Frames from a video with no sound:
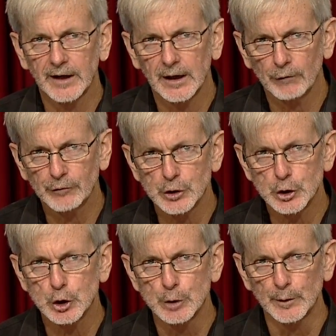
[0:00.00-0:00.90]
of
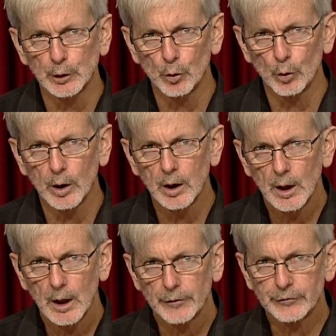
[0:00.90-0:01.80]
consumer law
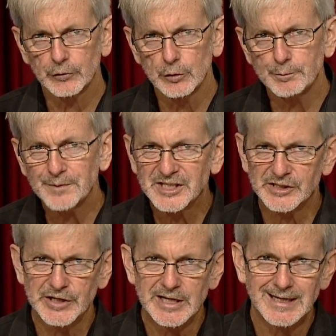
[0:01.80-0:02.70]
through
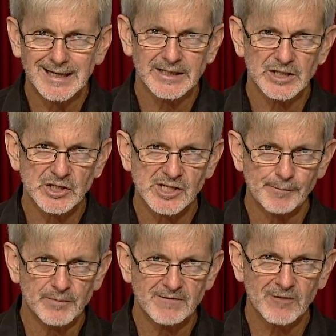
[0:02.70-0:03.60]
misleading and
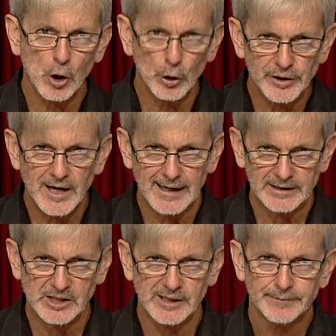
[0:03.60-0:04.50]
deceptive
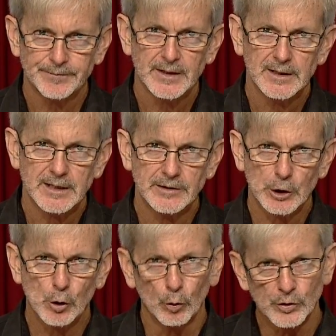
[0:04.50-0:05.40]
conduct in
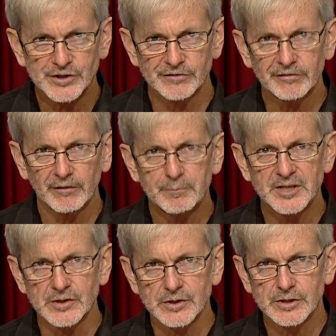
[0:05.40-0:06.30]
the course of
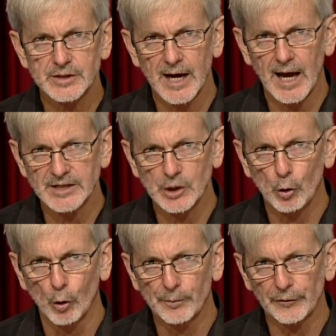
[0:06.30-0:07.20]
business as a
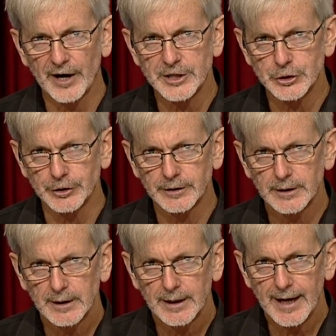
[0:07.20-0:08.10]
corporation.
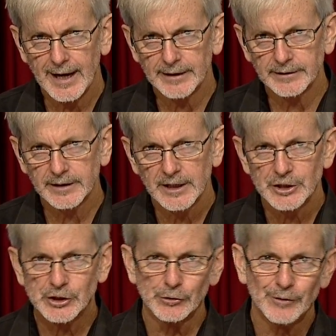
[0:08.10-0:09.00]
And
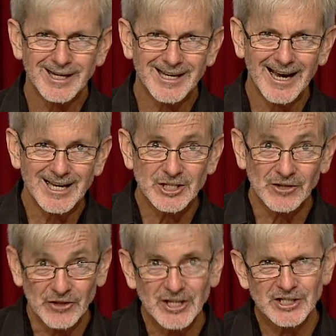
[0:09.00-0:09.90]
to engage
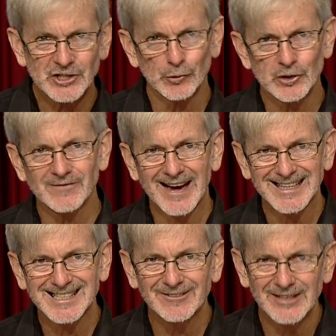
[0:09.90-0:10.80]
in these sorts of
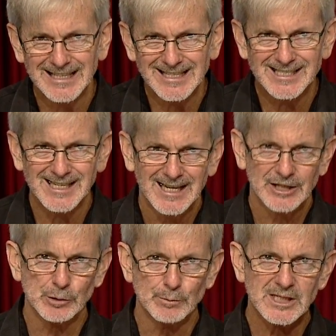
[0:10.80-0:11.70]
activities
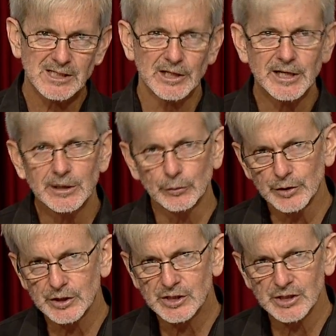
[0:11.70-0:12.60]
to mislead or
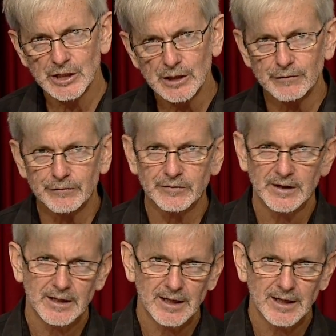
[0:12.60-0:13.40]
deceive